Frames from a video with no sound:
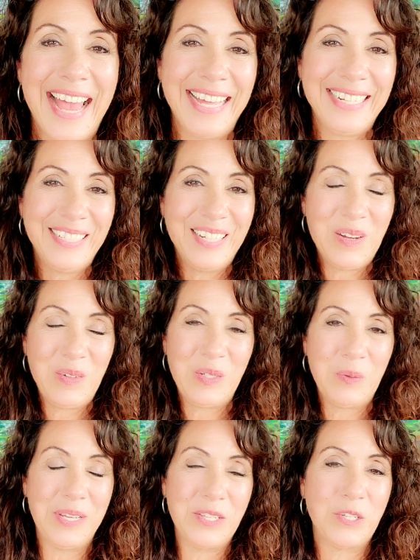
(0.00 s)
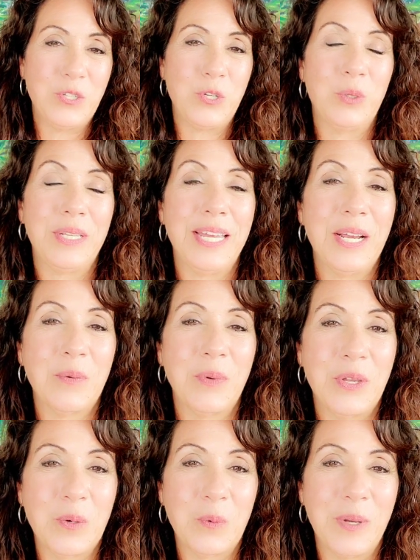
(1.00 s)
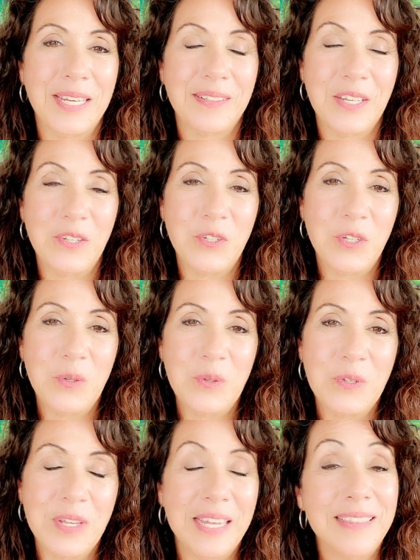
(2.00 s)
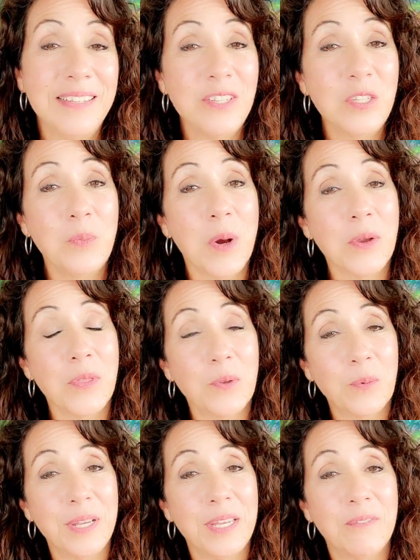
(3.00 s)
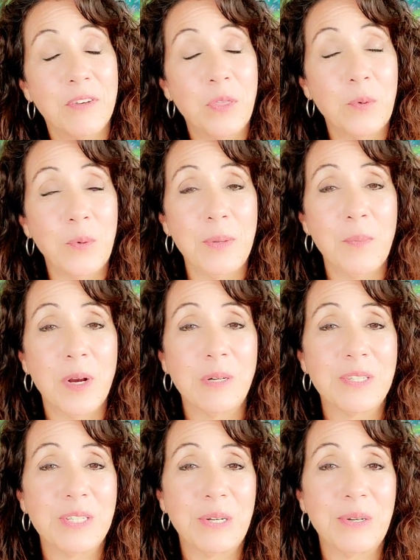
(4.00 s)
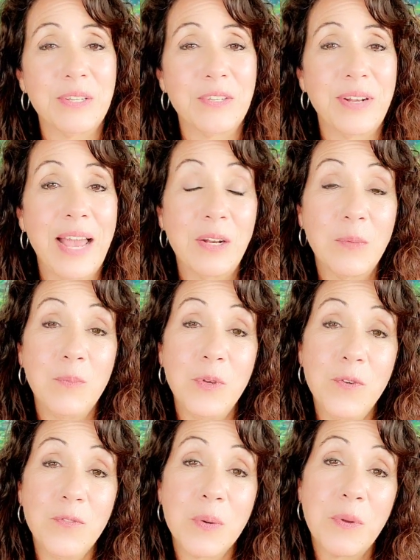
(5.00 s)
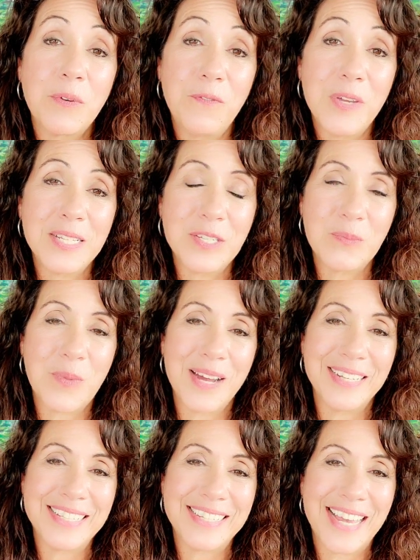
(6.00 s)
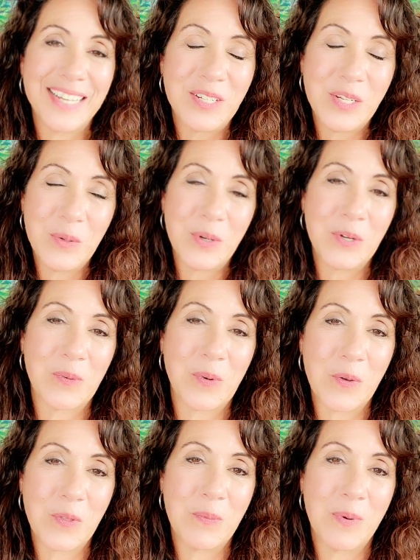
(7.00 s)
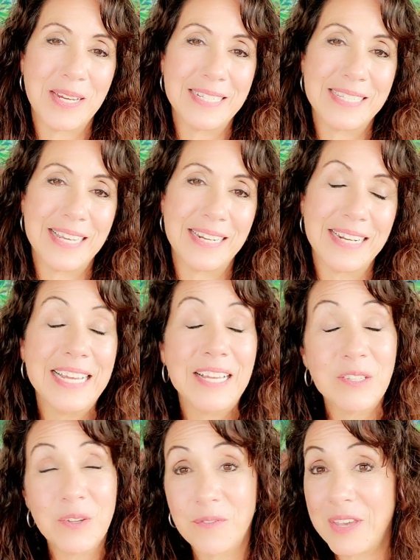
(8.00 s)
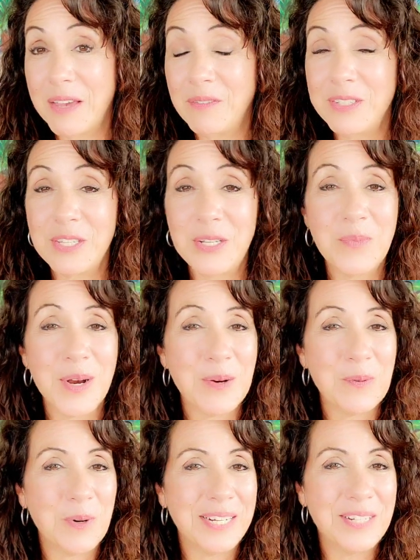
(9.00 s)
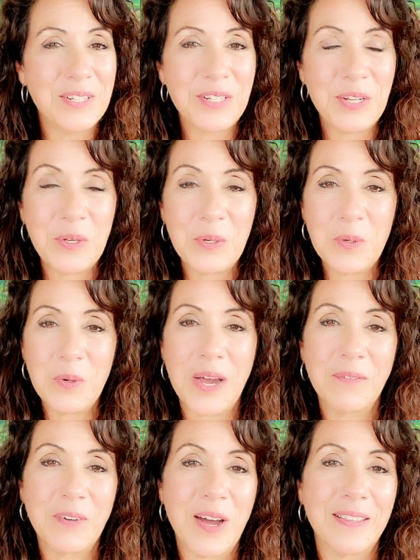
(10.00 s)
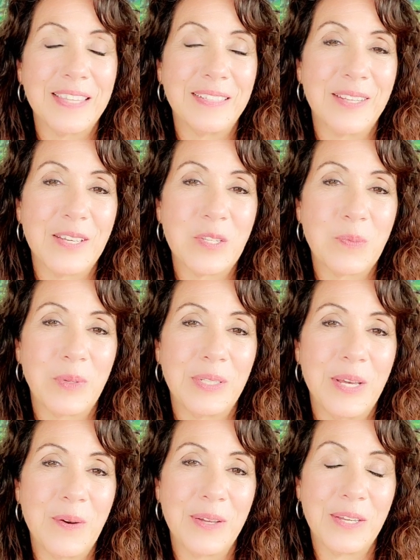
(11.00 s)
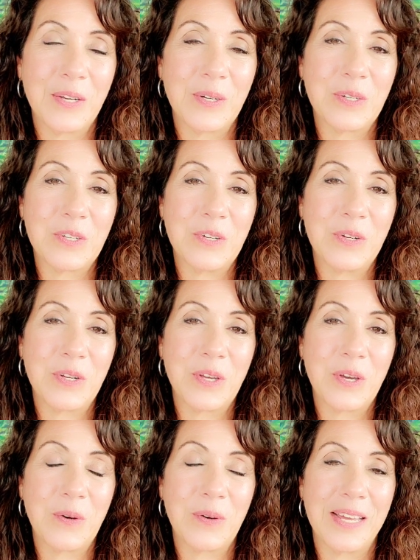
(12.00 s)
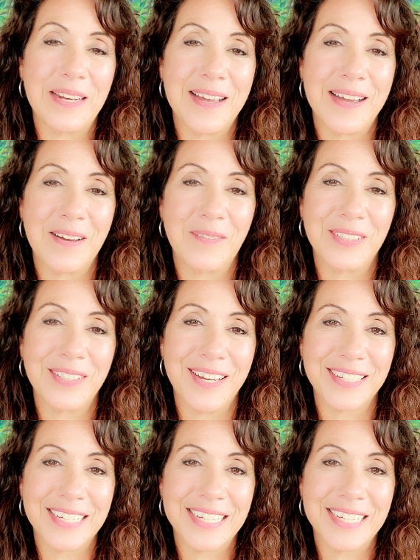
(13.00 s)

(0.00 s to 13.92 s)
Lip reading: Hello, Louisa Jewell here with your weekly juice, and this is part 3 of a 3-part series on how to move from a fixed mindset to a growth mindset. So if you haven't seen part 1 and 2, I've got the links below. I encourage you to go and have a look.